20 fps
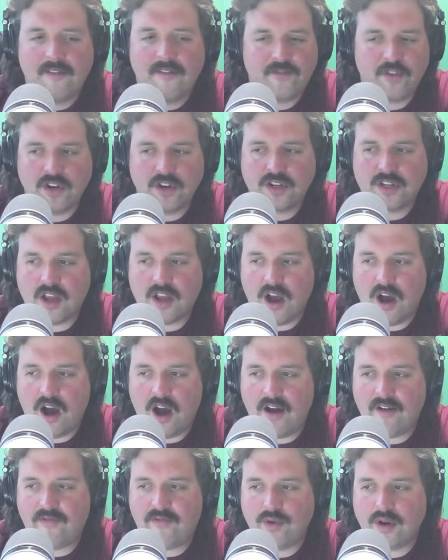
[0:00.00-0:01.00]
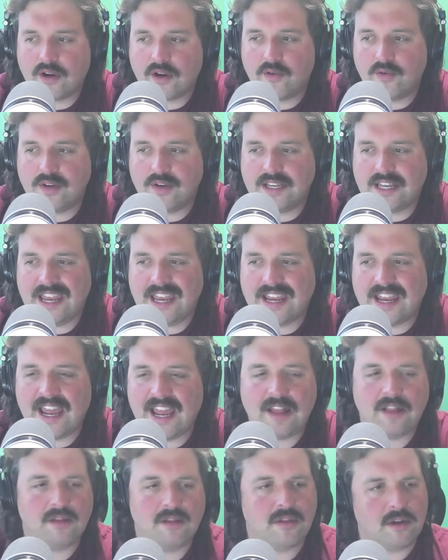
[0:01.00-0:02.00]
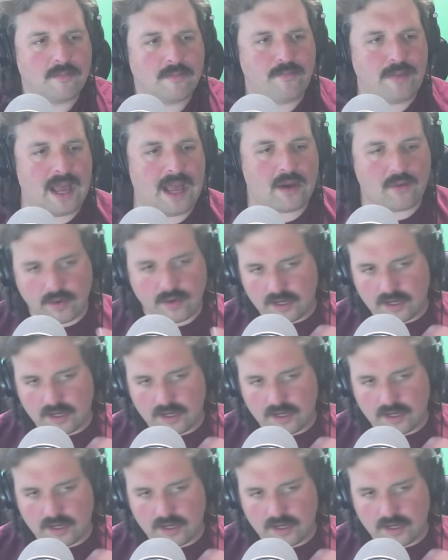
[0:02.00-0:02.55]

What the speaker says: First off, we are going to take a look back.